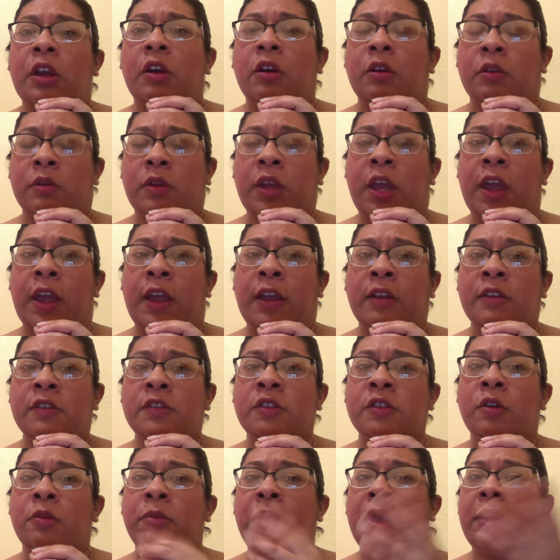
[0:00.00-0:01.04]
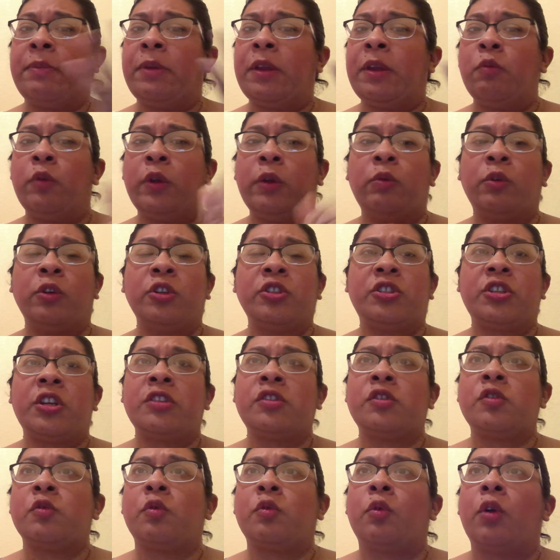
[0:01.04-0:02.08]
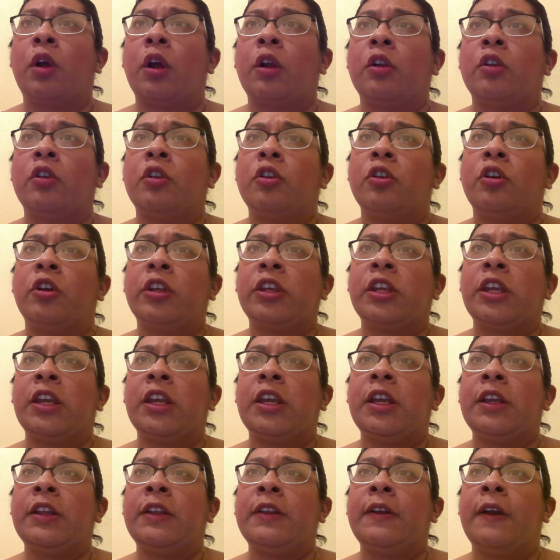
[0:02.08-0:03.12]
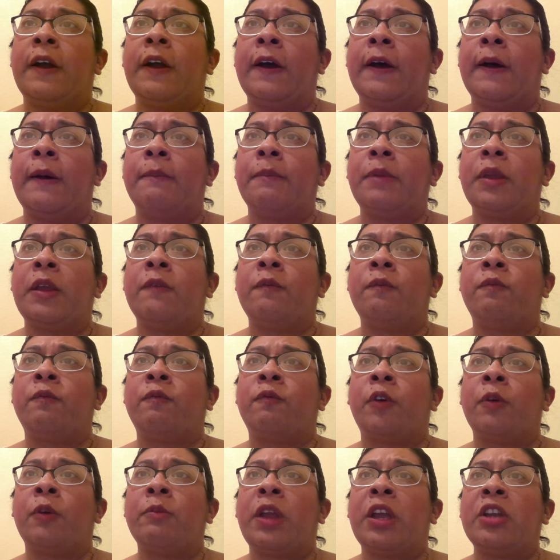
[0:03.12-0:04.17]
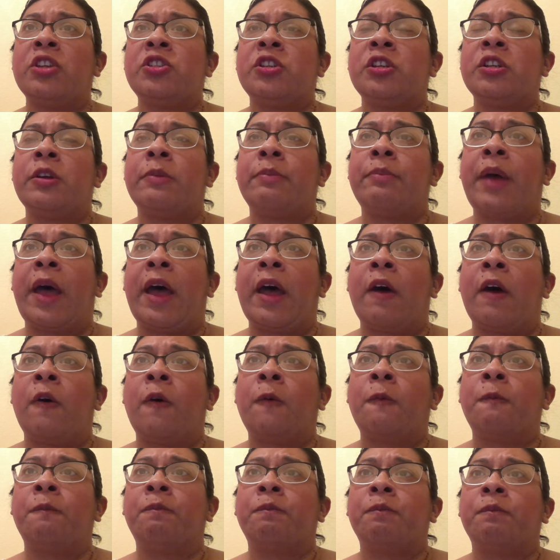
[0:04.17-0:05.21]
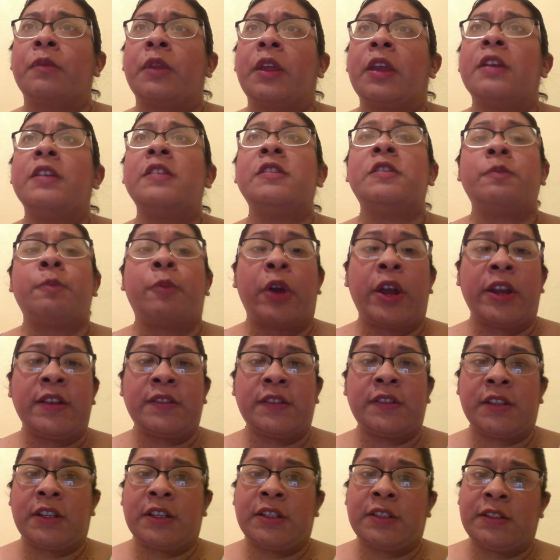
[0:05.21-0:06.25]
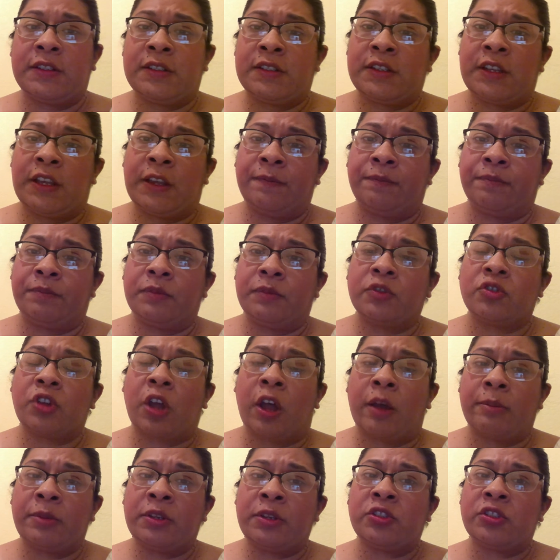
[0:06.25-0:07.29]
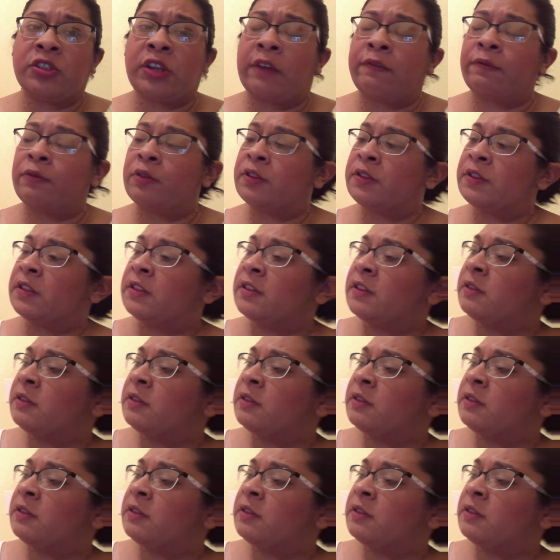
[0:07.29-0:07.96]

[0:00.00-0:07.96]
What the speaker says: Okay, so maybe we were just looking information about his presidency, Thomas Jefferson's